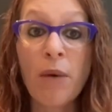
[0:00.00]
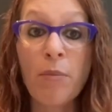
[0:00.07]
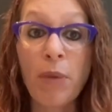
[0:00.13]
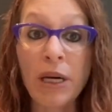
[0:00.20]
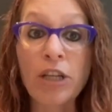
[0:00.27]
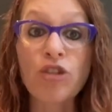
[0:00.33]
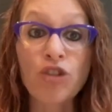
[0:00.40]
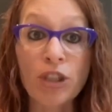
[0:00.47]
but
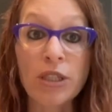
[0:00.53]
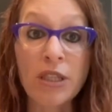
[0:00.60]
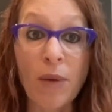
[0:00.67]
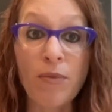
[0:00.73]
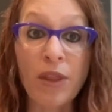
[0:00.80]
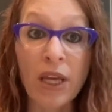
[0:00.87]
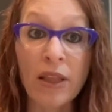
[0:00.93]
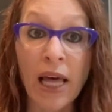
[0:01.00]
it's just
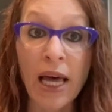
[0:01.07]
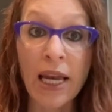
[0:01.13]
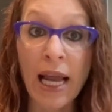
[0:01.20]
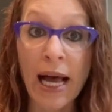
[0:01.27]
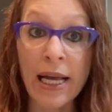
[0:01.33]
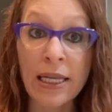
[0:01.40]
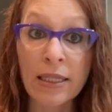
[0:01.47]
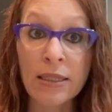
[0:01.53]
something that
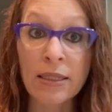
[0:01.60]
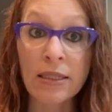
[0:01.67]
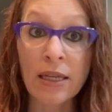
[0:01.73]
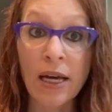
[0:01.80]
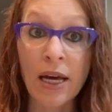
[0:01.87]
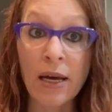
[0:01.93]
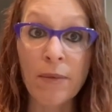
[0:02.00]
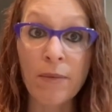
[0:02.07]
as
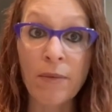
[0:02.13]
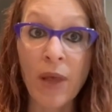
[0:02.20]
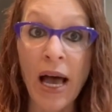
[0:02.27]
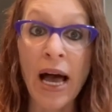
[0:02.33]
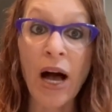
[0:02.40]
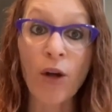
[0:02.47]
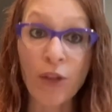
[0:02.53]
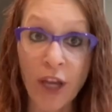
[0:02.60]
a
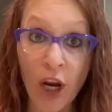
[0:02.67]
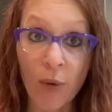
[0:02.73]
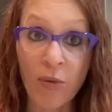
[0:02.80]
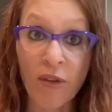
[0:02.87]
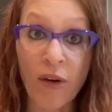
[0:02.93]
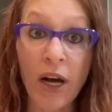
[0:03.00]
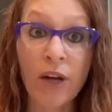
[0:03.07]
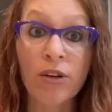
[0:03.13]
healthcare
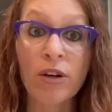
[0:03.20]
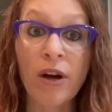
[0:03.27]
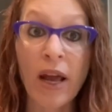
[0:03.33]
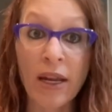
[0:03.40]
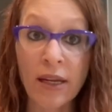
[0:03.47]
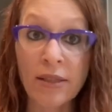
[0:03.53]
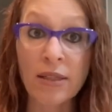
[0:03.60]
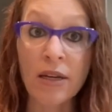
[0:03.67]
provider
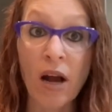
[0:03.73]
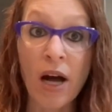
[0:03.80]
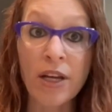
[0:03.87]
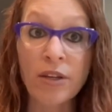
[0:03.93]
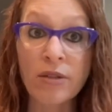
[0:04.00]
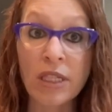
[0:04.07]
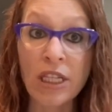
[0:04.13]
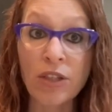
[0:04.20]
and as an
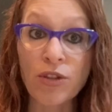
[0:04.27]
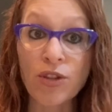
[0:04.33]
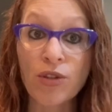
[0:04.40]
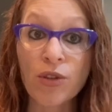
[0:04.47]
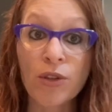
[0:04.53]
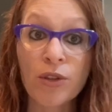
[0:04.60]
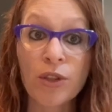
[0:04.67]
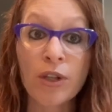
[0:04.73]
IUD
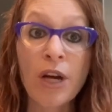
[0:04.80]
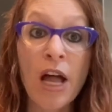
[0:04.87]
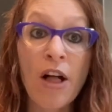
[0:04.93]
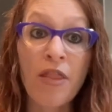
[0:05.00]
inserter